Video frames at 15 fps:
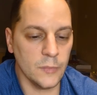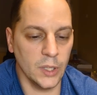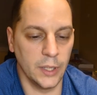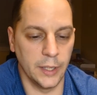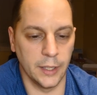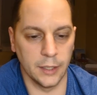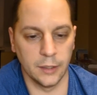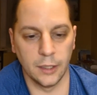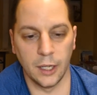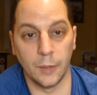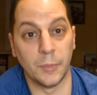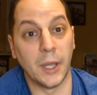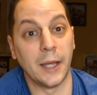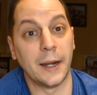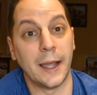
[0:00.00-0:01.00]
And
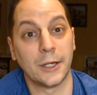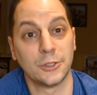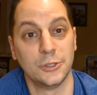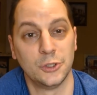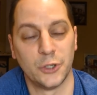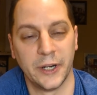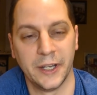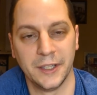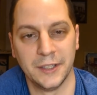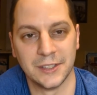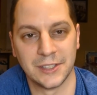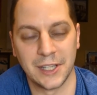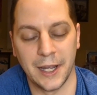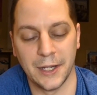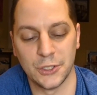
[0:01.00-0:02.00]
I'm not actually drinking the
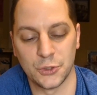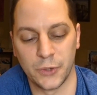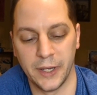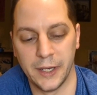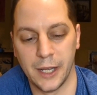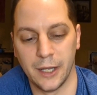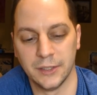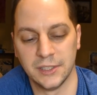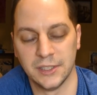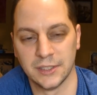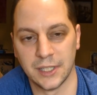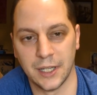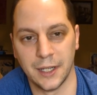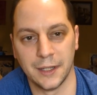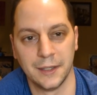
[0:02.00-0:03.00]
scotch right now. This
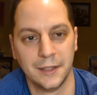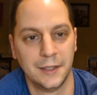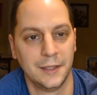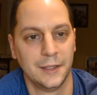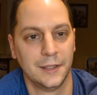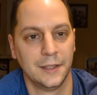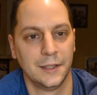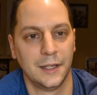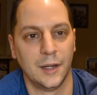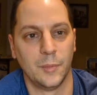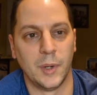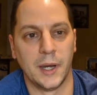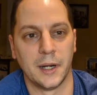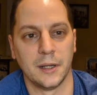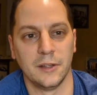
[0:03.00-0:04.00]
is a
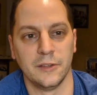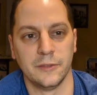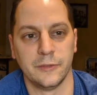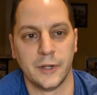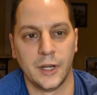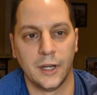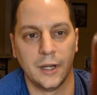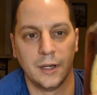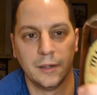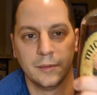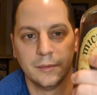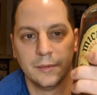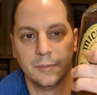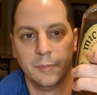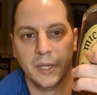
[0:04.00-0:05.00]
bottle of
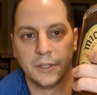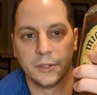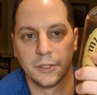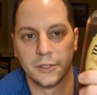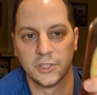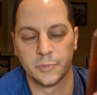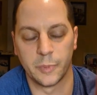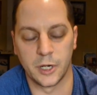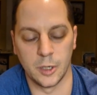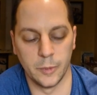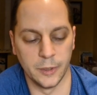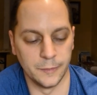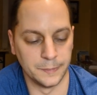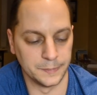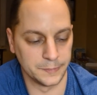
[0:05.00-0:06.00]
Michter's
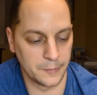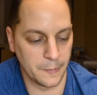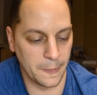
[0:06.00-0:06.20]
bourbon.